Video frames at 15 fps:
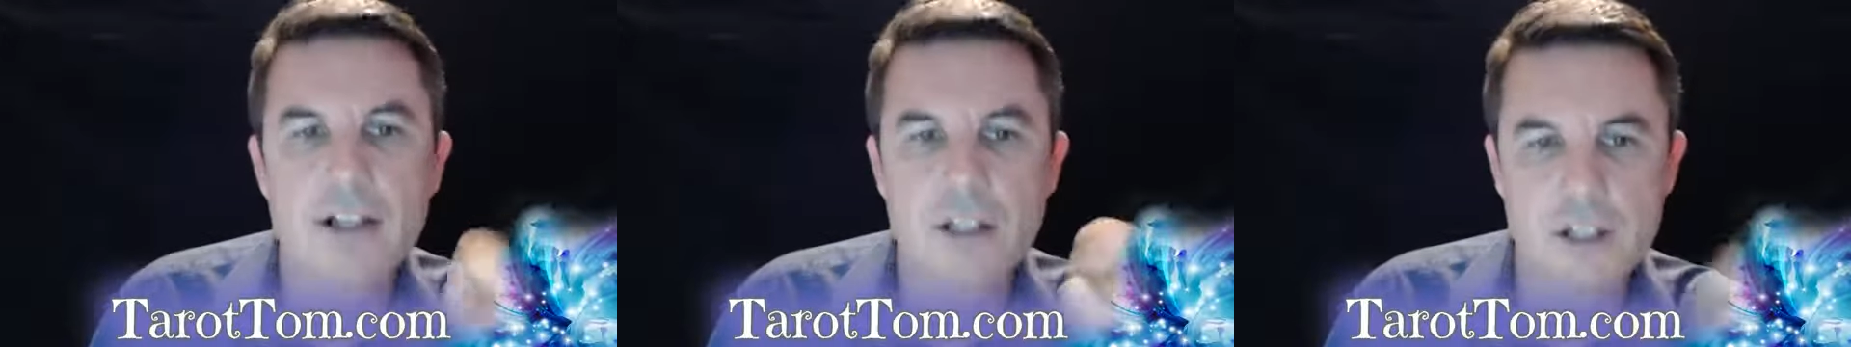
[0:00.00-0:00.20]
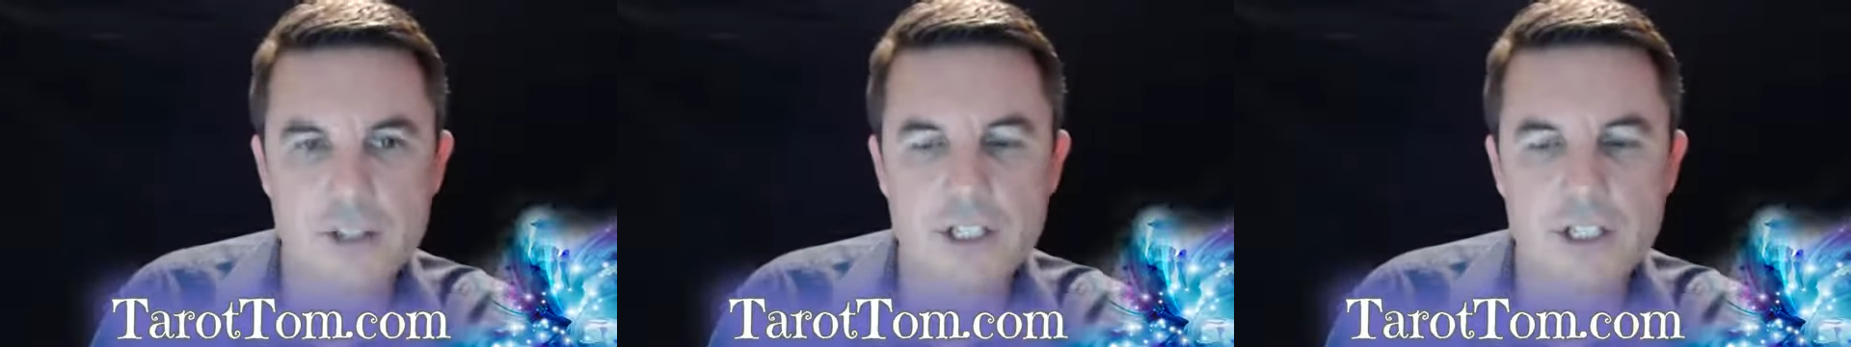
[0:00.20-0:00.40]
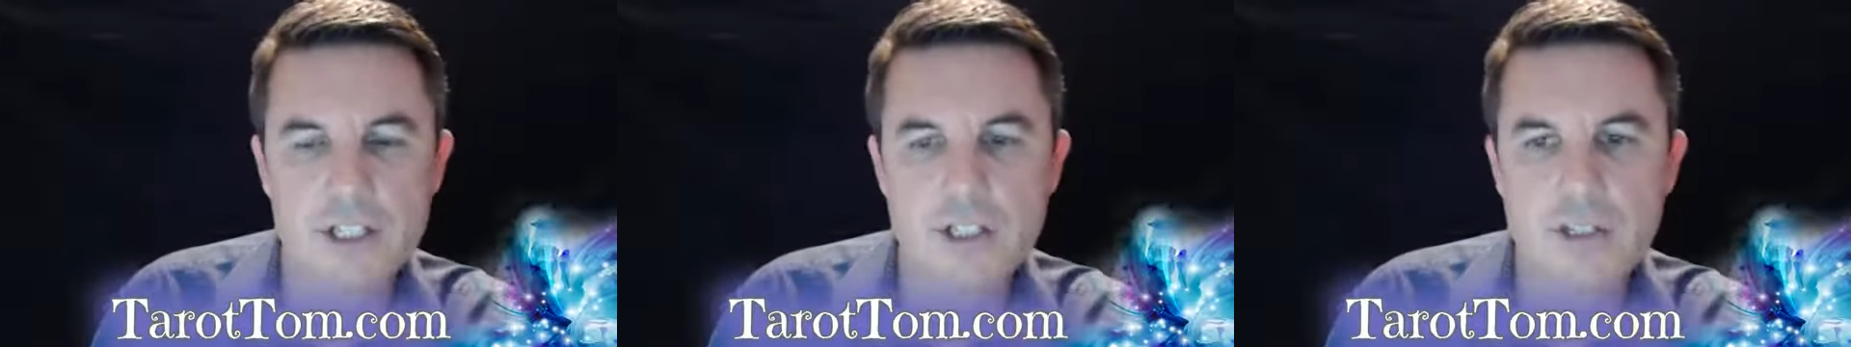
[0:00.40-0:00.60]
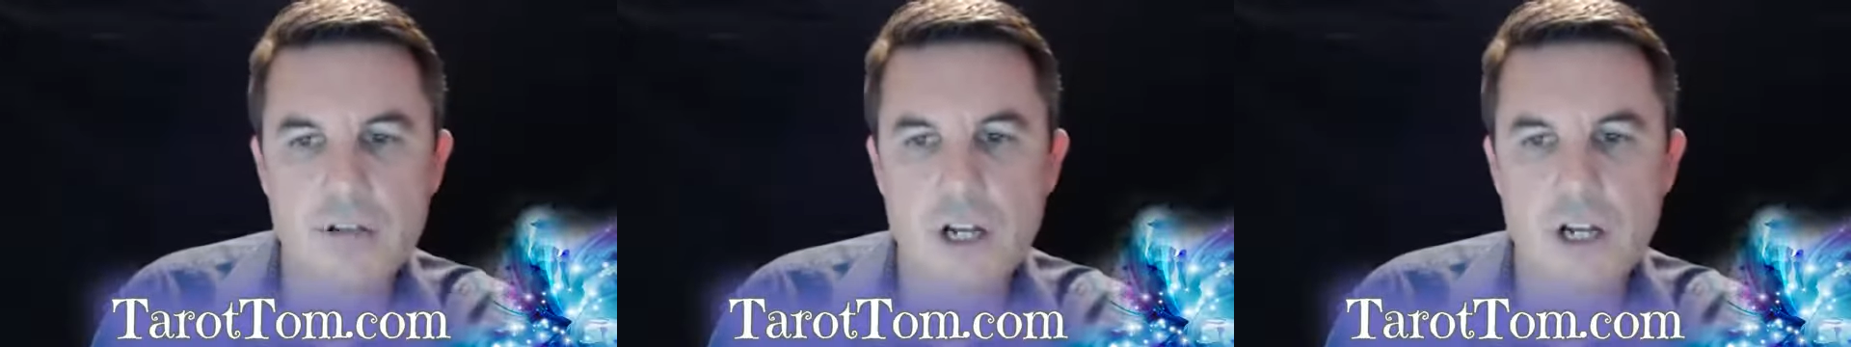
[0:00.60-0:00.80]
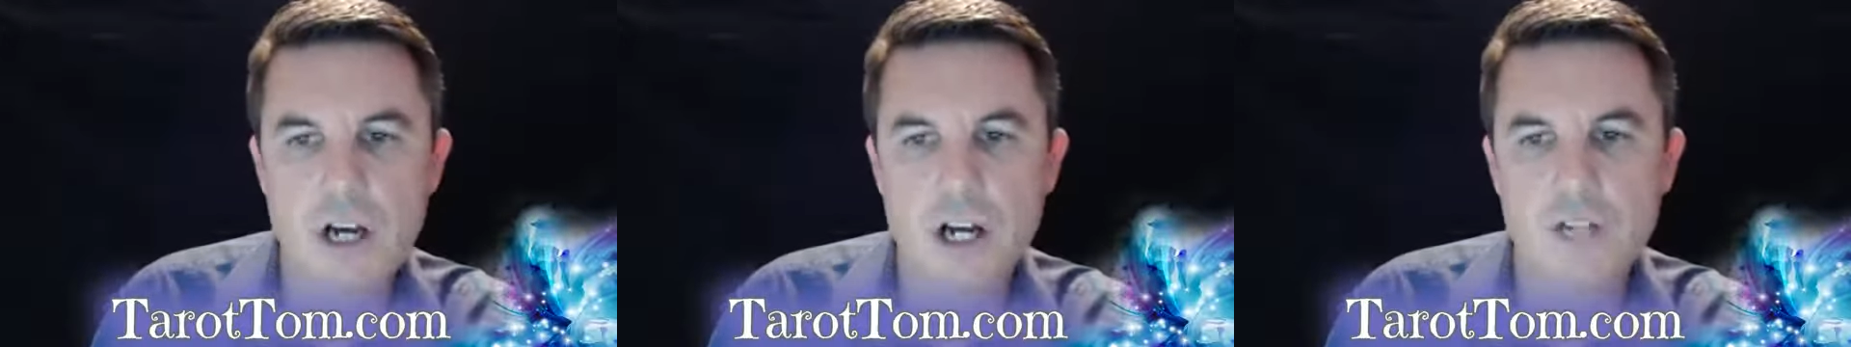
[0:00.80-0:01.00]
and I'm going to do
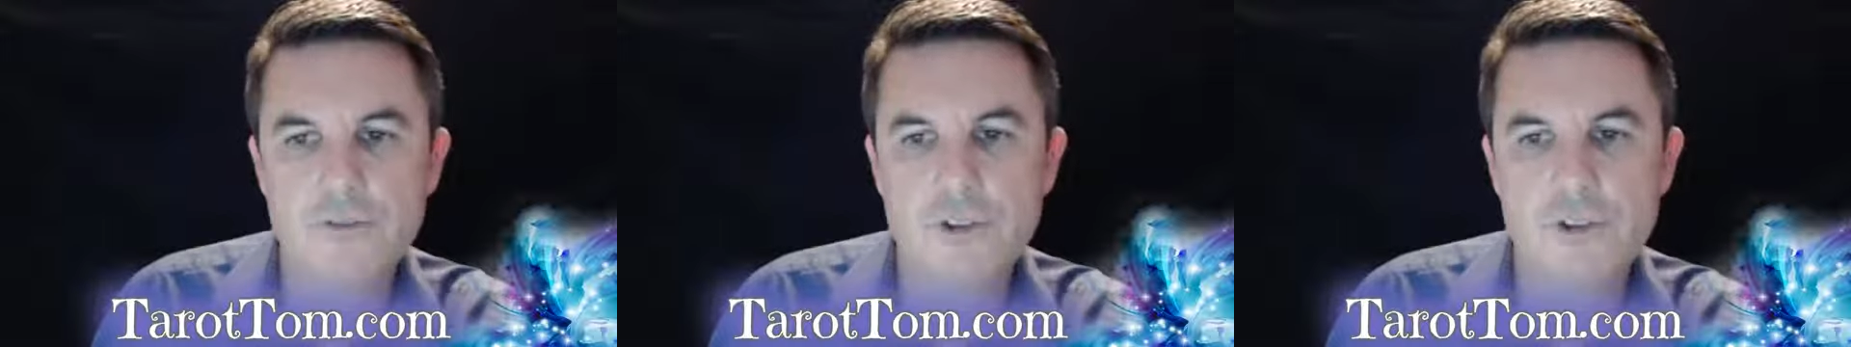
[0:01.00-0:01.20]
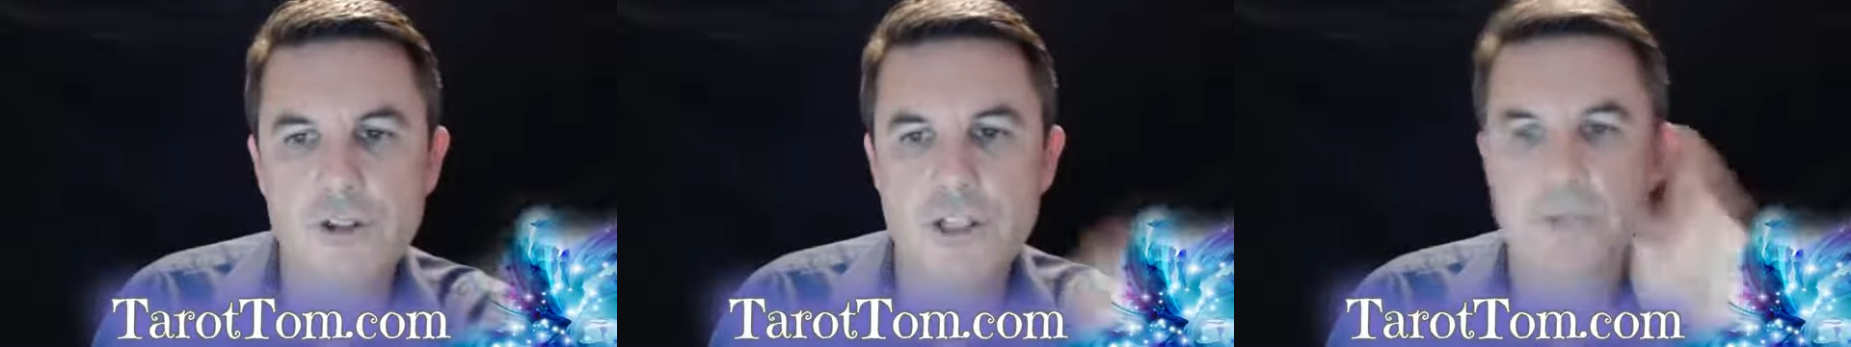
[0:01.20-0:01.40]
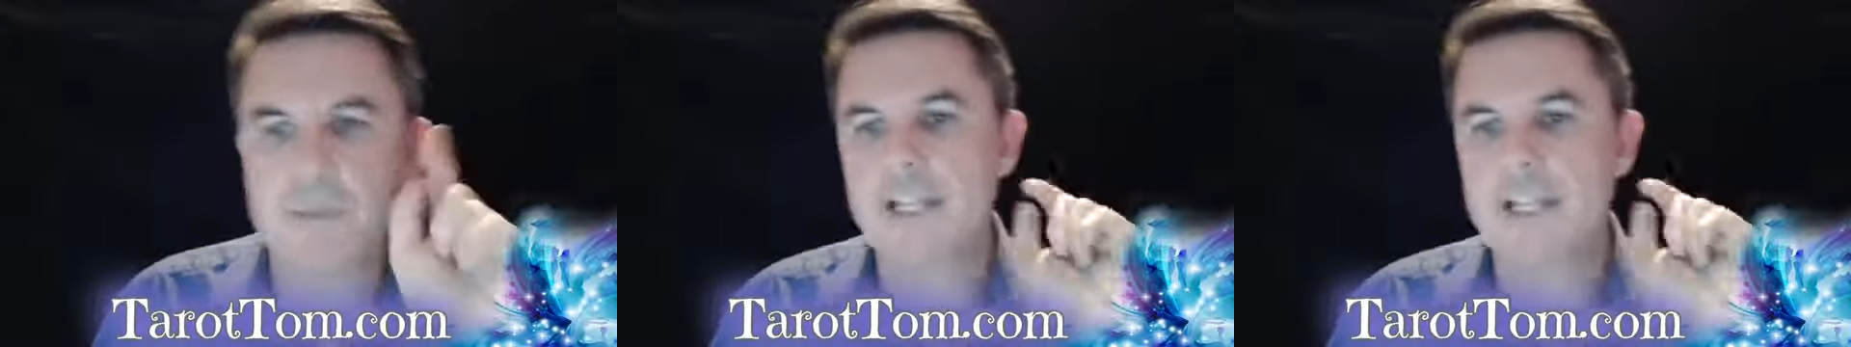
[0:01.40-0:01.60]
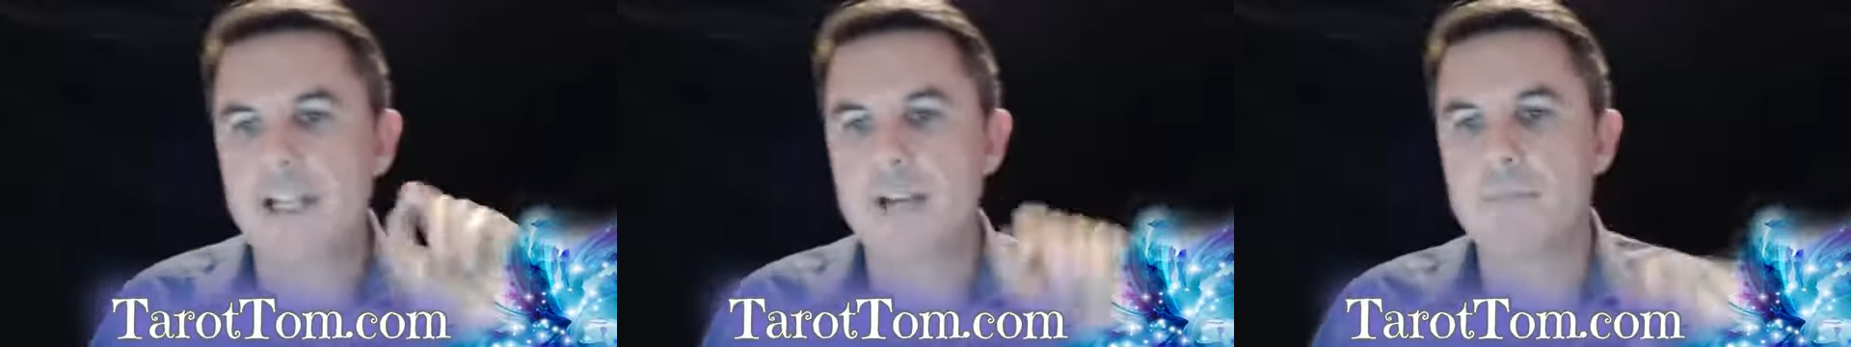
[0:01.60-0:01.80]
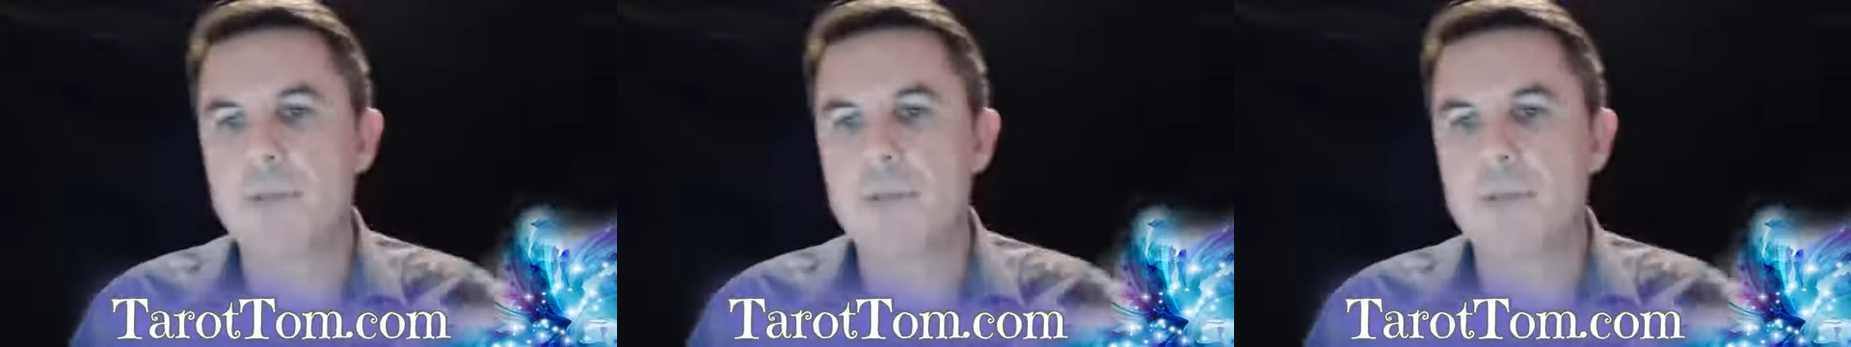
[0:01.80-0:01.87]
a card for you in a minute.